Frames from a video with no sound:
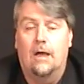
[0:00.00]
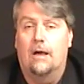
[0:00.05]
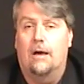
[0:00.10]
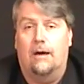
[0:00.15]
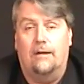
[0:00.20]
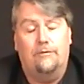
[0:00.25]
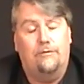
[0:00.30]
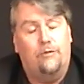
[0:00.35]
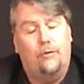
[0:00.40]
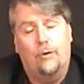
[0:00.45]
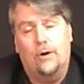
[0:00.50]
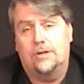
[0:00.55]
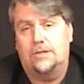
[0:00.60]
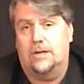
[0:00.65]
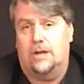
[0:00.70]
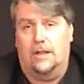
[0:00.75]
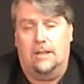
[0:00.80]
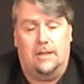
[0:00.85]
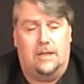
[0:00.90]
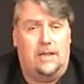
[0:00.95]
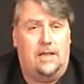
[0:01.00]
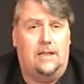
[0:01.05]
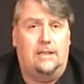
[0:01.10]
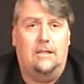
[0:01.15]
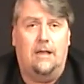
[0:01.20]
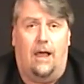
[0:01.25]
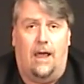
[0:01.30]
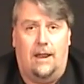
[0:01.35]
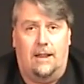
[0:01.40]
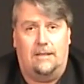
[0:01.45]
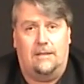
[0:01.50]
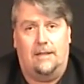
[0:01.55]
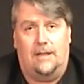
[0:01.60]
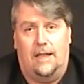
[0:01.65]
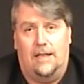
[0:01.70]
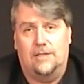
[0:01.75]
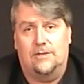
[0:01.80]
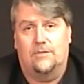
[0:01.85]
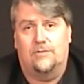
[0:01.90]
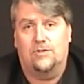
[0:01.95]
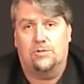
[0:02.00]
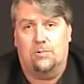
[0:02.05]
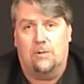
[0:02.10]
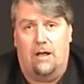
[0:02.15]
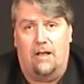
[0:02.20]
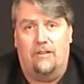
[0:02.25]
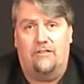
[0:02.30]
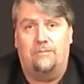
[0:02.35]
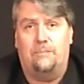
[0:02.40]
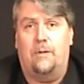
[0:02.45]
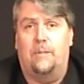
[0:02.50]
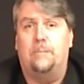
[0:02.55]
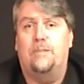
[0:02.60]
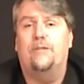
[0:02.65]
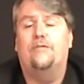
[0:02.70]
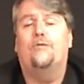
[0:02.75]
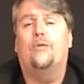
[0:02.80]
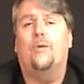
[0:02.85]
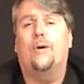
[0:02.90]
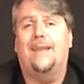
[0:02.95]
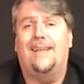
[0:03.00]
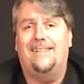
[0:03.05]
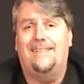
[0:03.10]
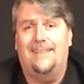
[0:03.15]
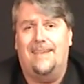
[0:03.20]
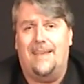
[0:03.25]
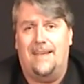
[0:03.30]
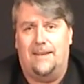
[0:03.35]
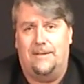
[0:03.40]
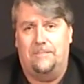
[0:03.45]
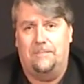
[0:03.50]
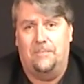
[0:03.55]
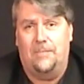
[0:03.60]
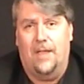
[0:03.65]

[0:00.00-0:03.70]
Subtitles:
Unfortunately, he died at the age of 12, but before he did,